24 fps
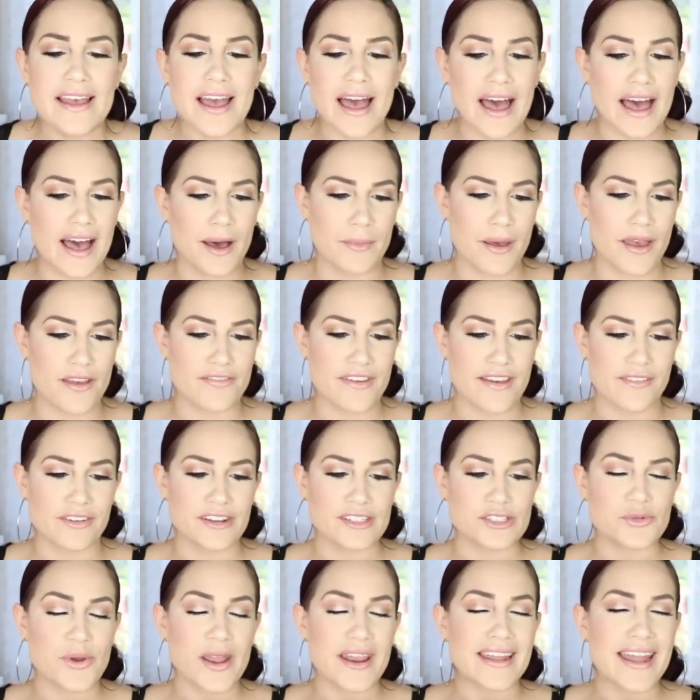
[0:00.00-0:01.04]
My
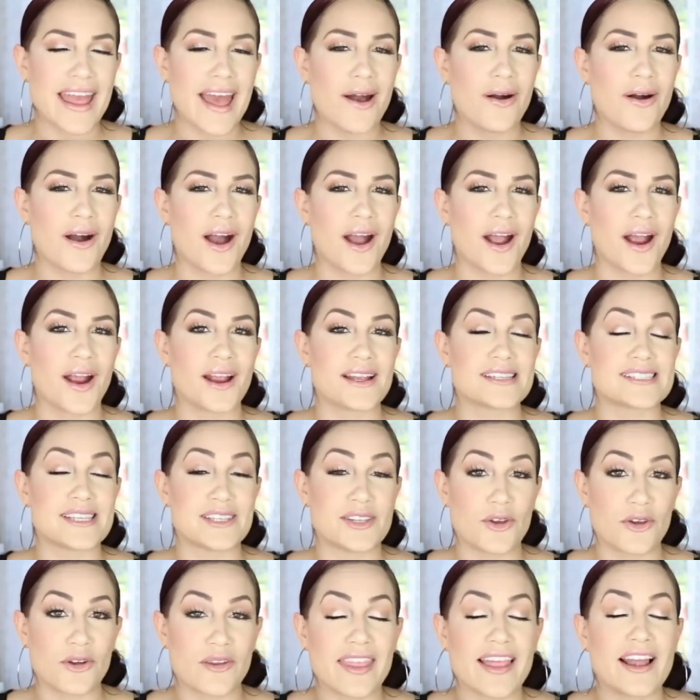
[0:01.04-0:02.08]
favorites right now are
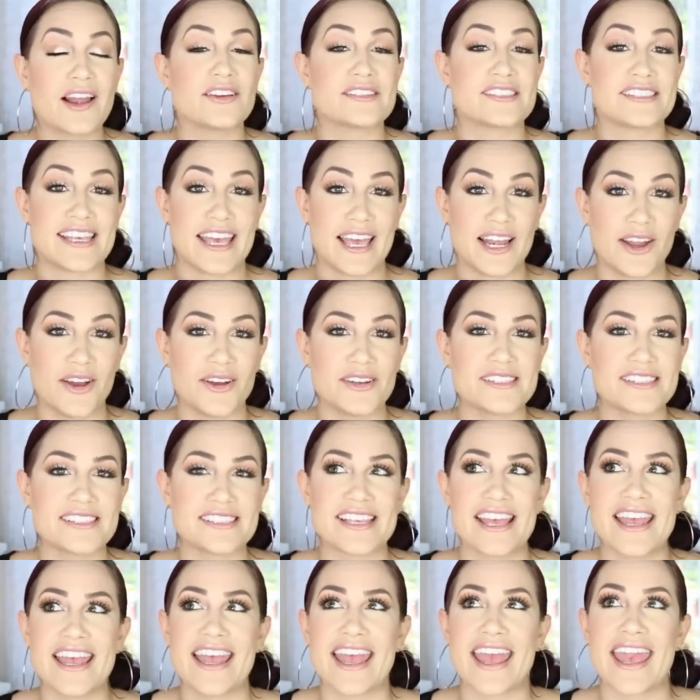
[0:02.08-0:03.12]
Señor de los
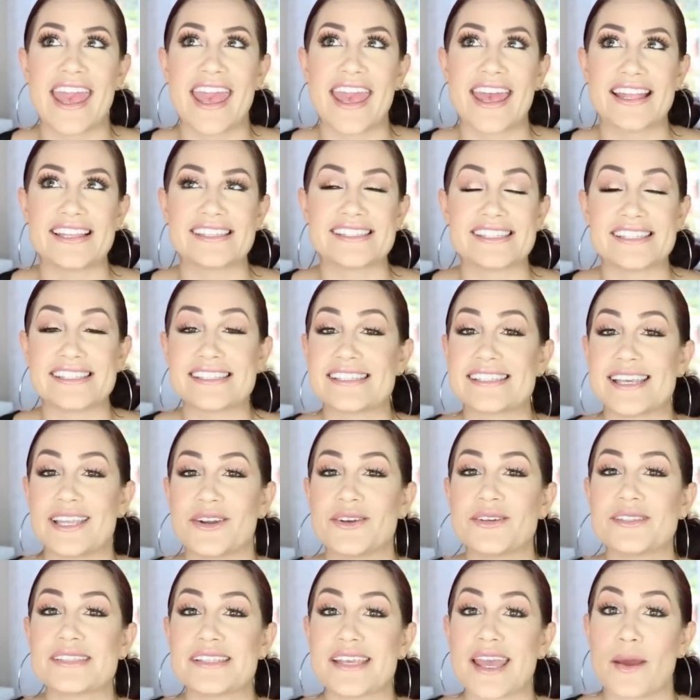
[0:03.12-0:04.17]
Cielos and Sin
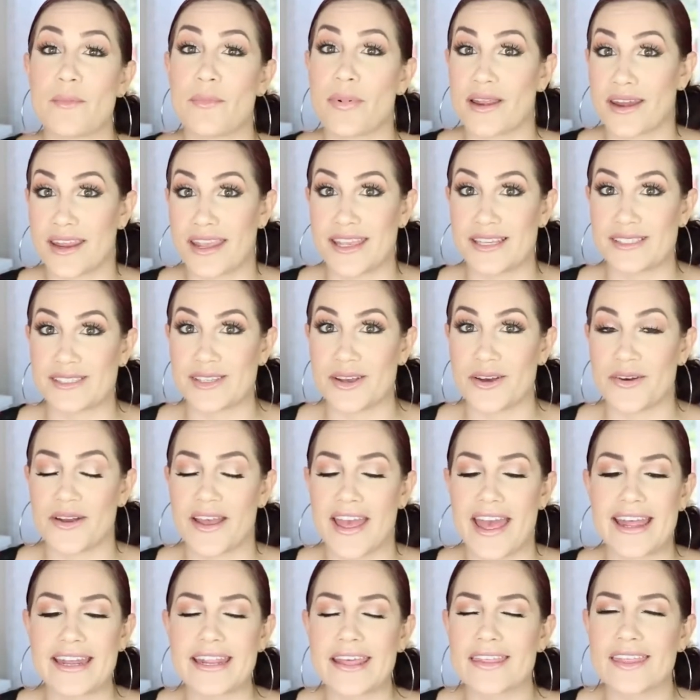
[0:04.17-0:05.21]
Senos Si Hay Paraíso.
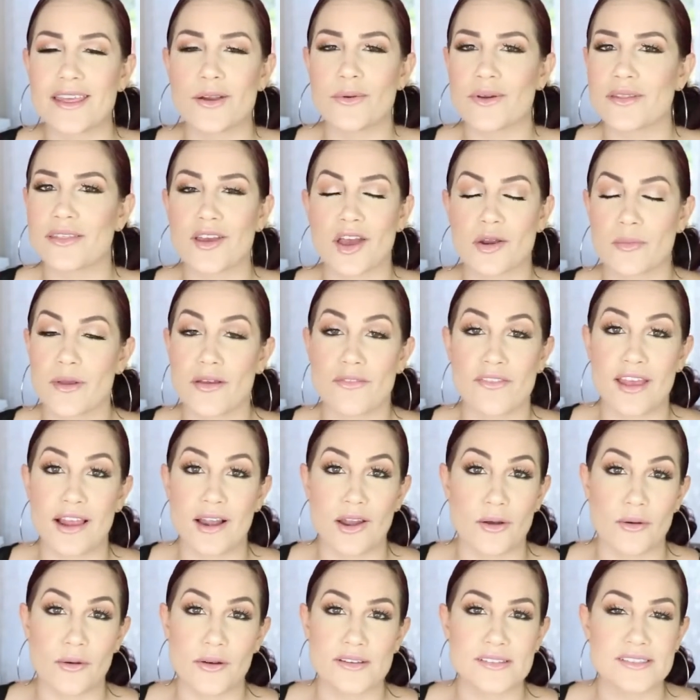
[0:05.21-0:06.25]
Anything with Carmen
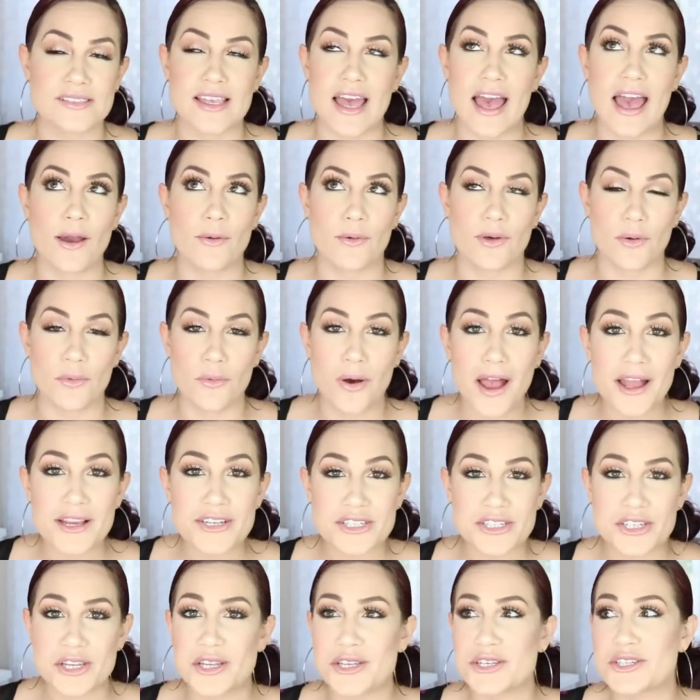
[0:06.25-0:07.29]
Villalobos, I will
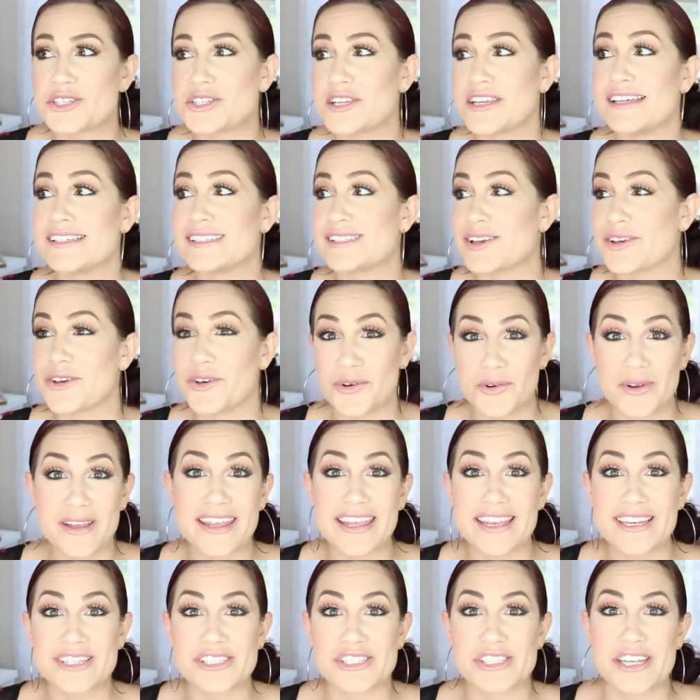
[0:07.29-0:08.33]
watch. She is the
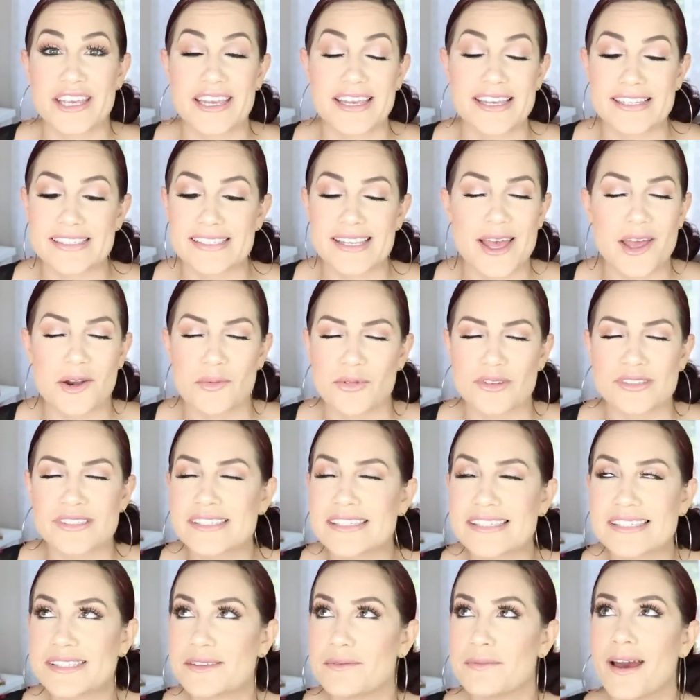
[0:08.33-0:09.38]
queen. She is
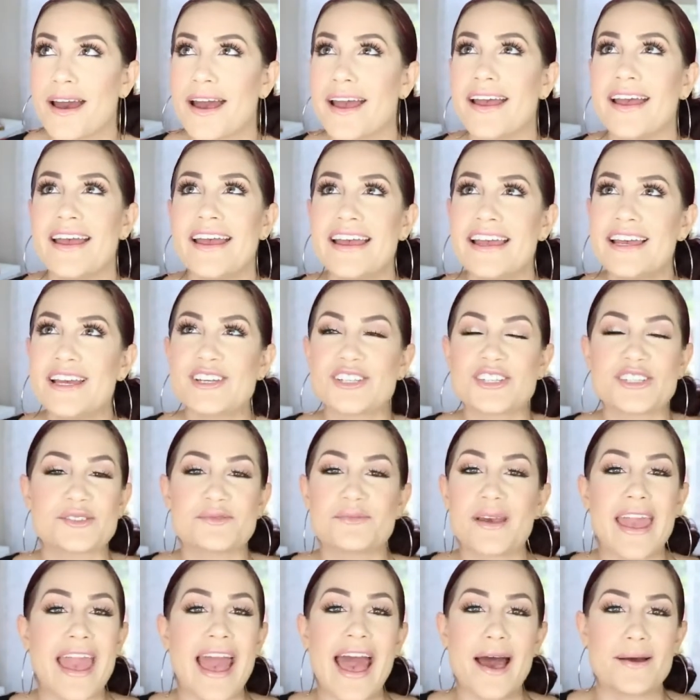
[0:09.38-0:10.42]
hermosísima. She's
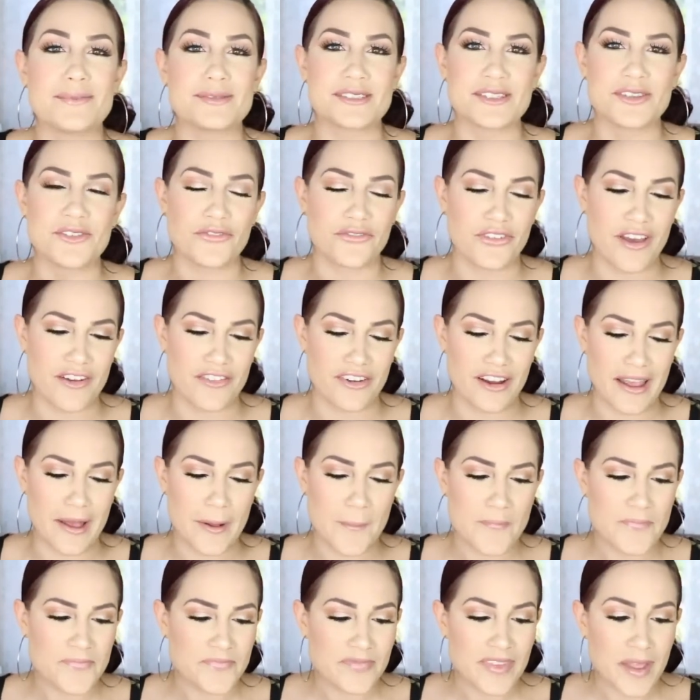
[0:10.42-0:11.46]
my absolute
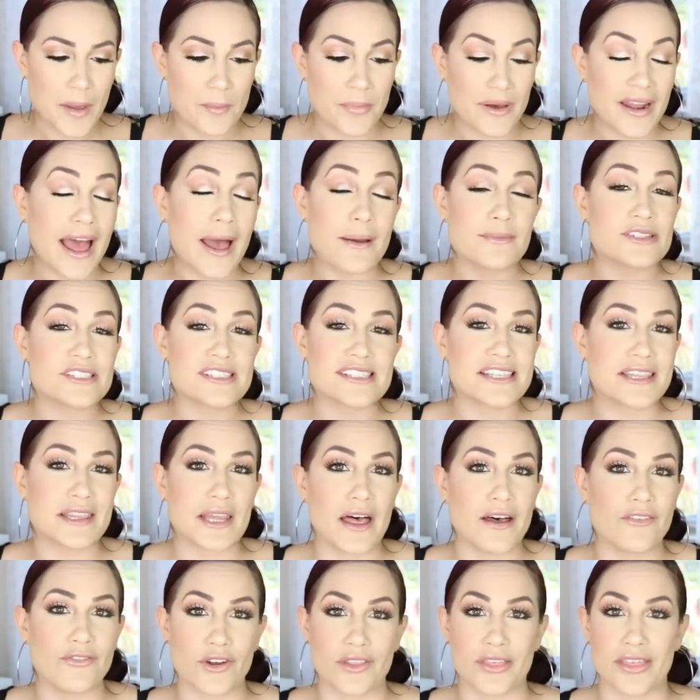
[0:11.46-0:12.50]
favorite. But I'm just in
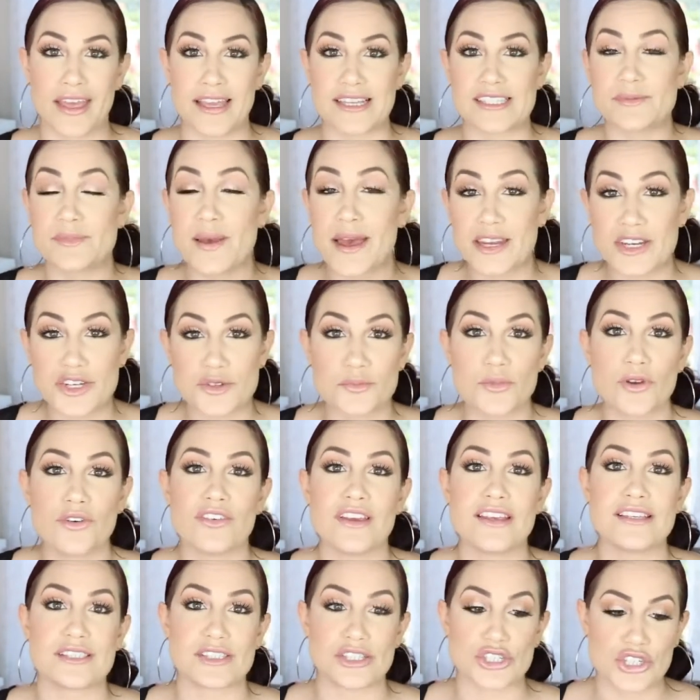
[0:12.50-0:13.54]
love with like Spanish
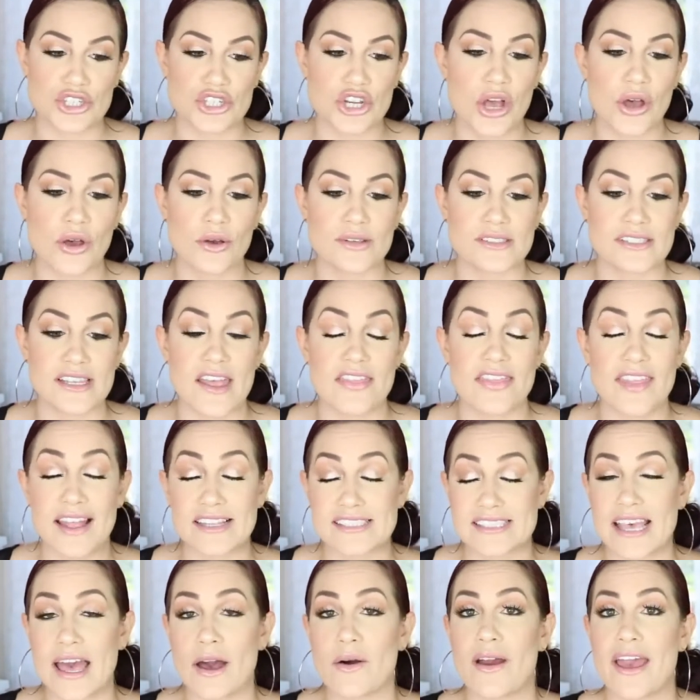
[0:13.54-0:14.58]
movies and shows, and
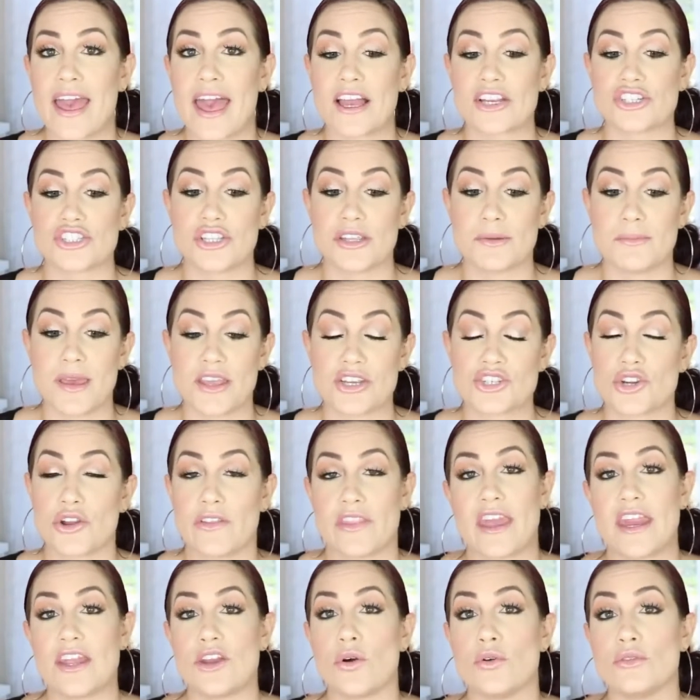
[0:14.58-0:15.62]
that's how I actually make sure
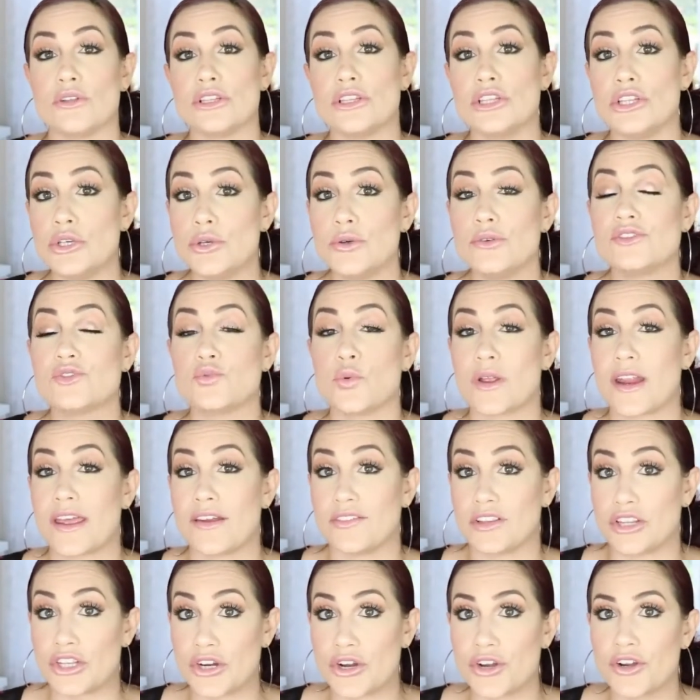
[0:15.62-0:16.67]
that I don't lose what
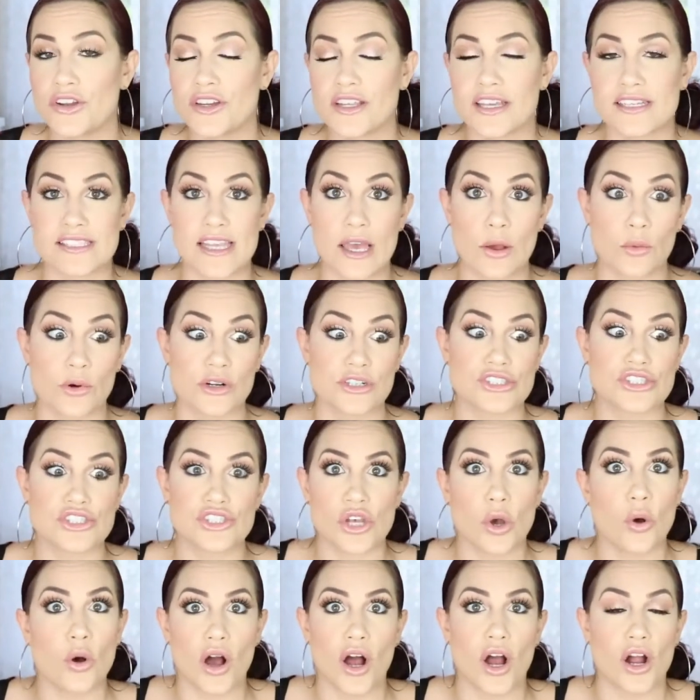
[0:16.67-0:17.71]
I've learned, because I worked
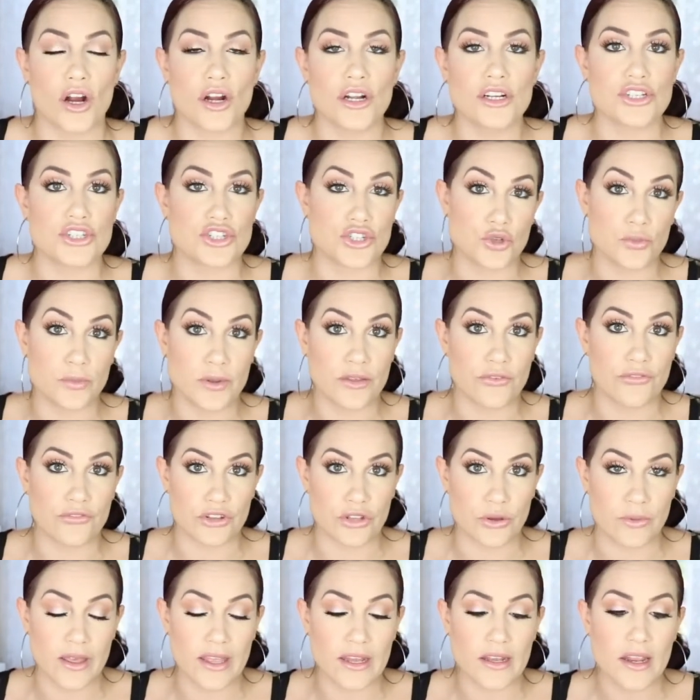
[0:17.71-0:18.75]
so hard to be
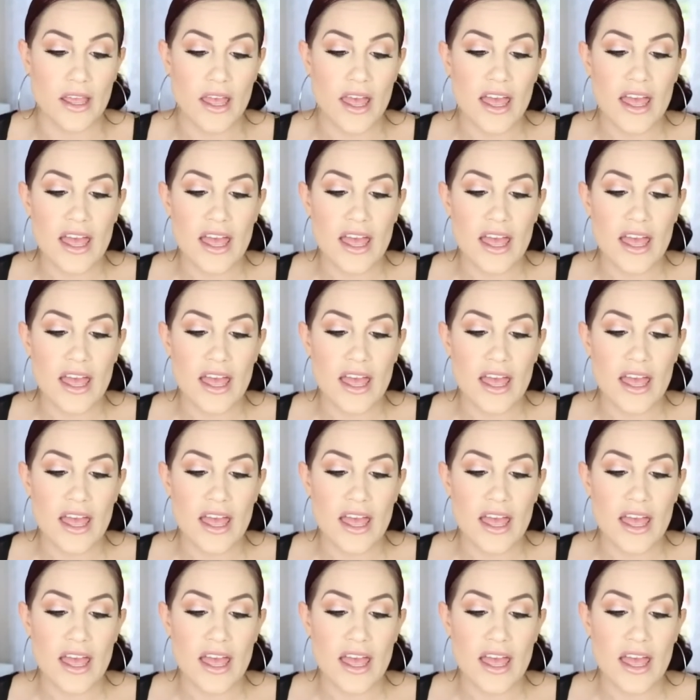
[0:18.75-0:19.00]
fluent.